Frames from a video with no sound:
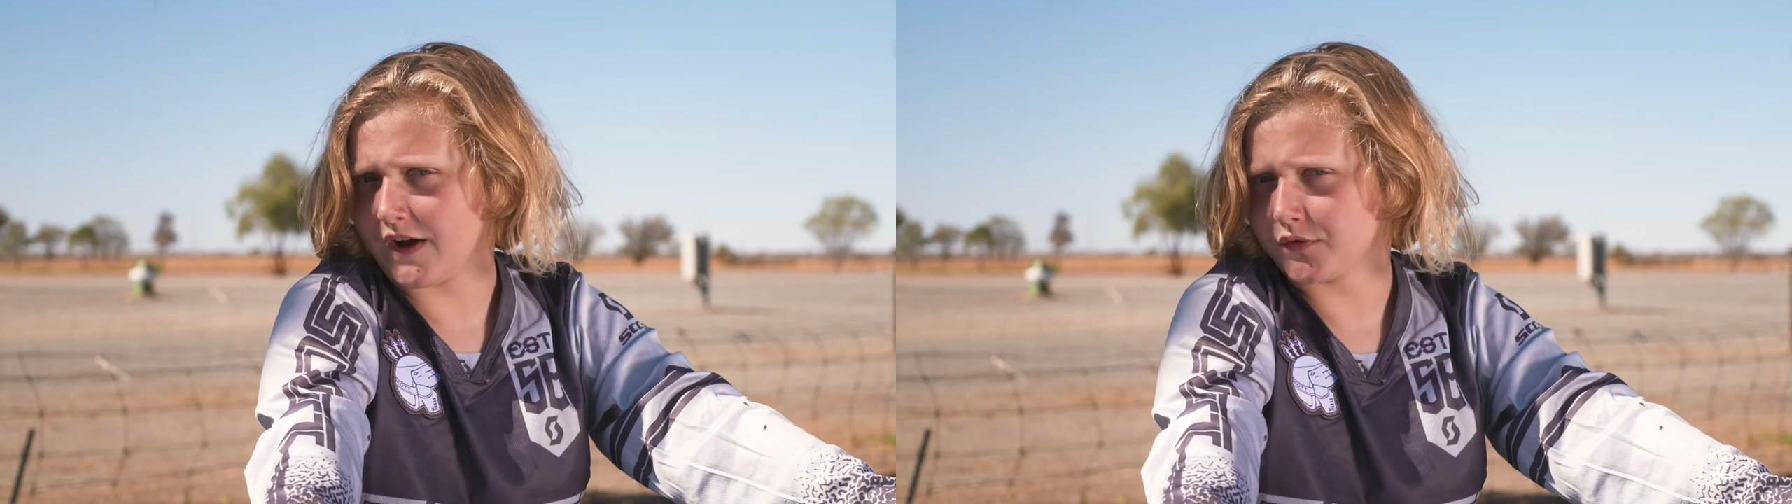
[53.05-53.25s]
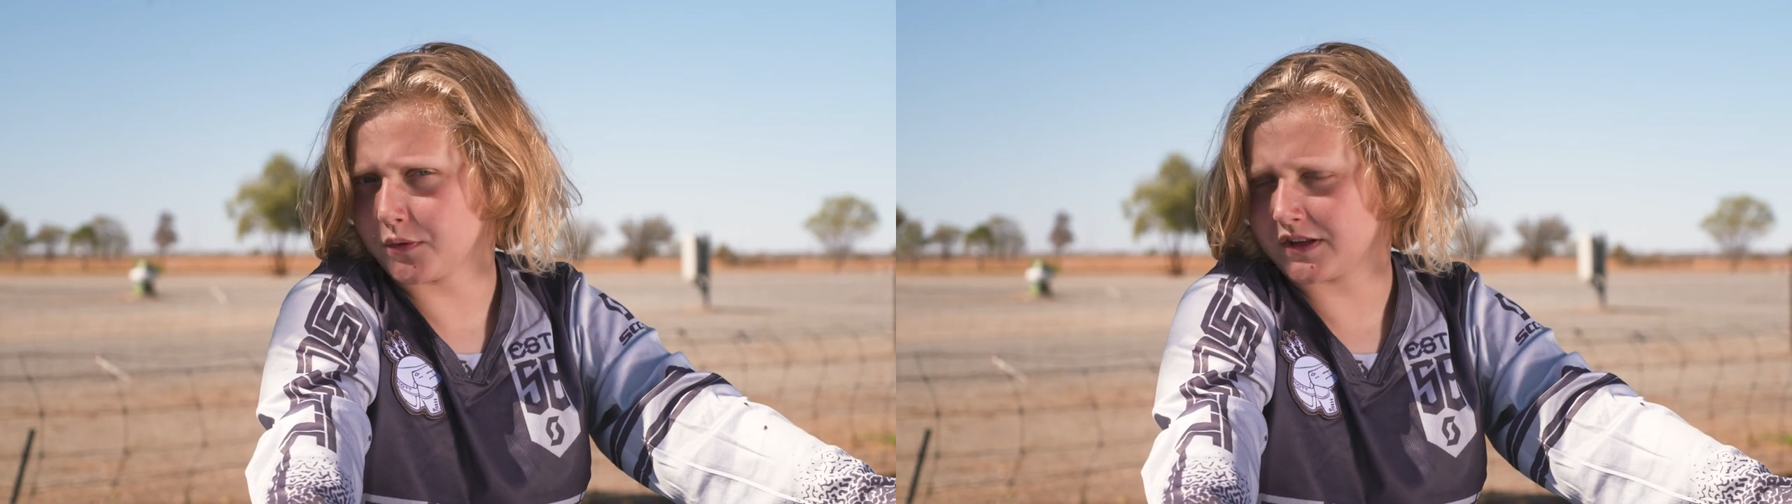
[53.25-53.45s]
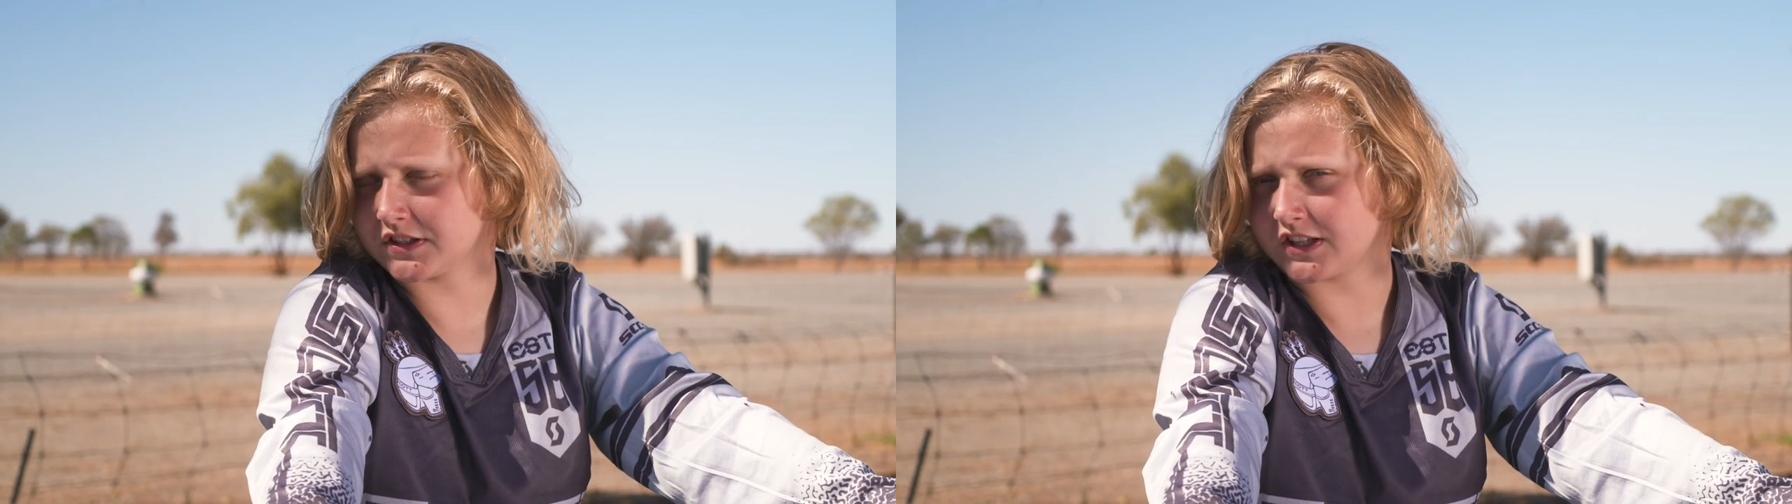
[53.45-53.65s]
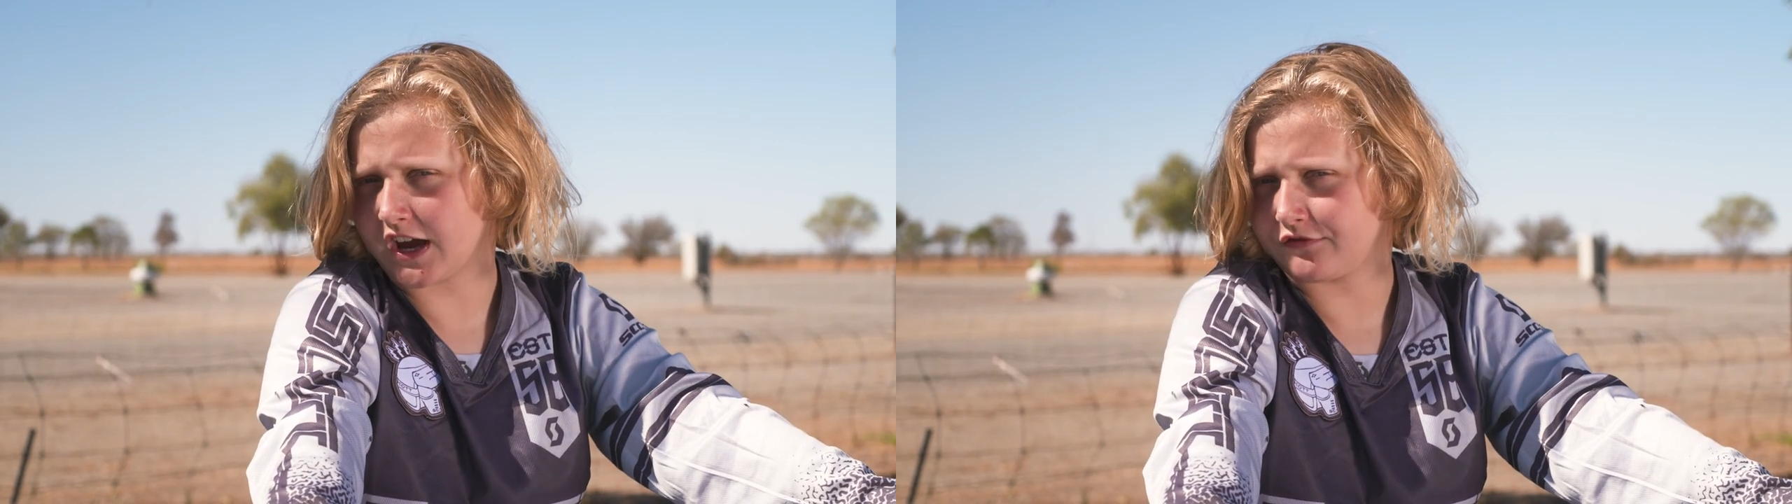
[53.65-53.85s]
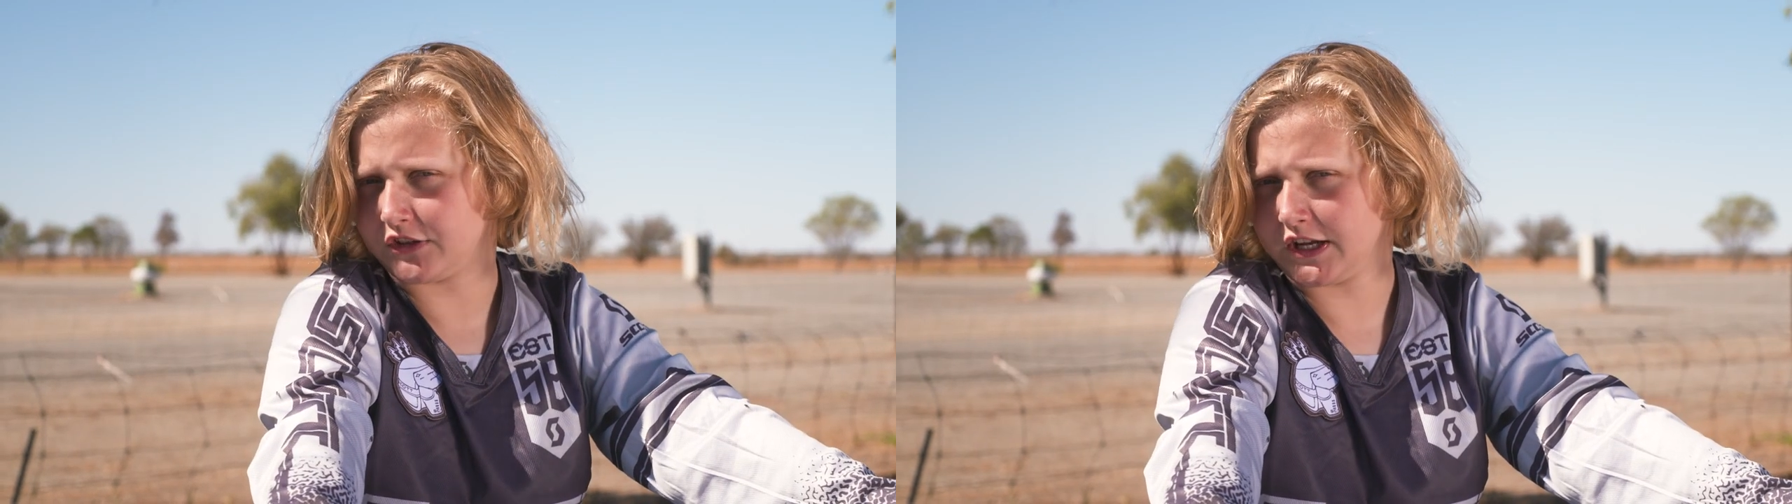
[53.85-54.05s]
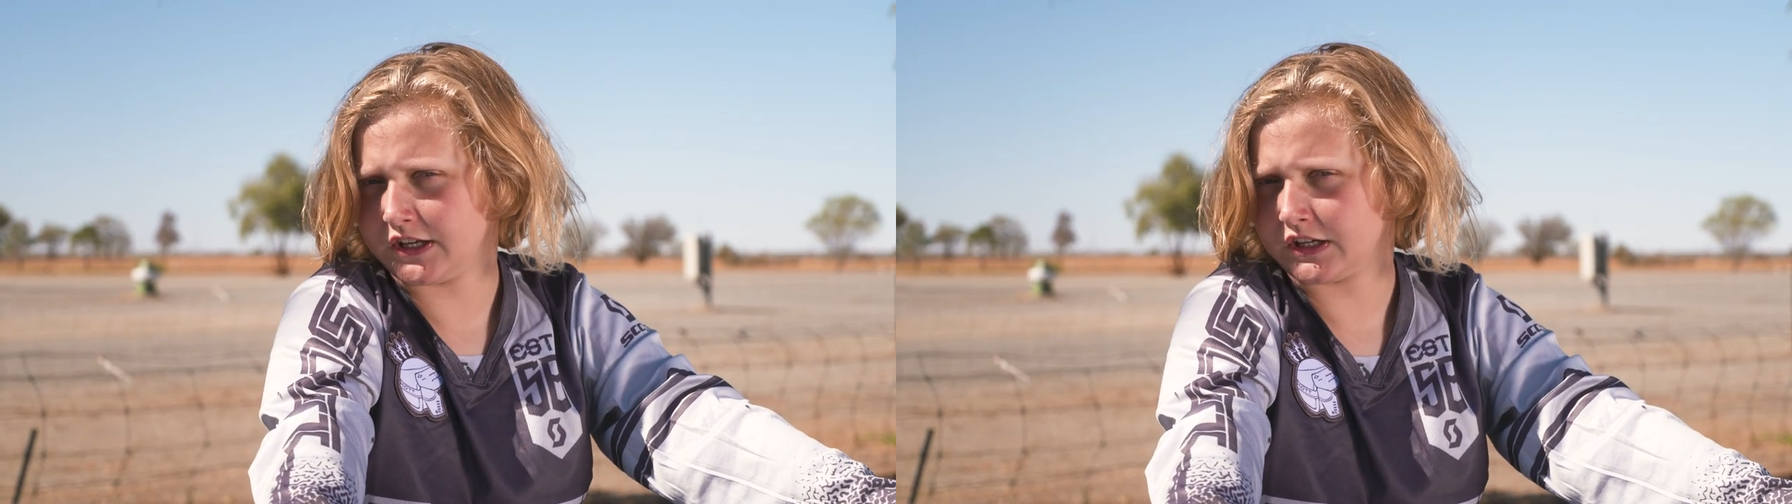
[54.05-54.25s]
everyone's safety.